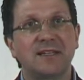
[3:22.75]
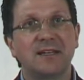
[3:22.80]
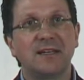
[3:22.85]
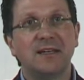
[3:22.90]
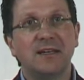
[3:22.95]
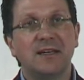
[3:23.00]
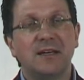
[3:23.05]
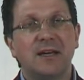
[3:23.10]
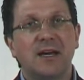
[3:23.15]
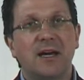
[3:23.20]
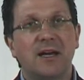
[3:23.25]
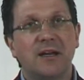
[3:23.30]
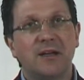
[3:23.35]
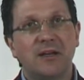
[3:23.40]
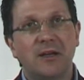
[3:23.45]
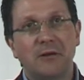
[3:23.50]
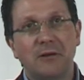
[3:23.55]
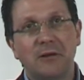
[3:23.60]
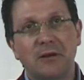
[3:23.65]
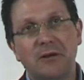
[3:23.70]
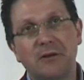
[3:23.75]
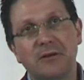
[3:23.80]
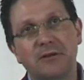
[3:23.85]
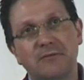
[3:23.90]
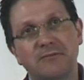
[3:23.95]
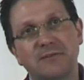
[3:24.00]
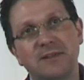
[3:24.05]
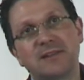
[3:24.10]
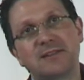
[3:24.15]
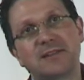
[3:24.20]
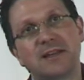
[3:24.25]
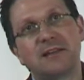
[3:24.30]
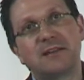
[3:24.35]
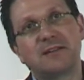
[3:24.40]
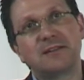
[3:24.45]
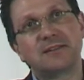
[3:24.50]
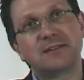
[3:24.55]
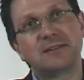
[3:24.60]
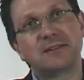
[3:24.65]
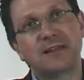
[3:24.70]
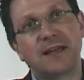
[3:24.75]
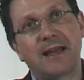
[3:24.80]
And I know a lot of the resellers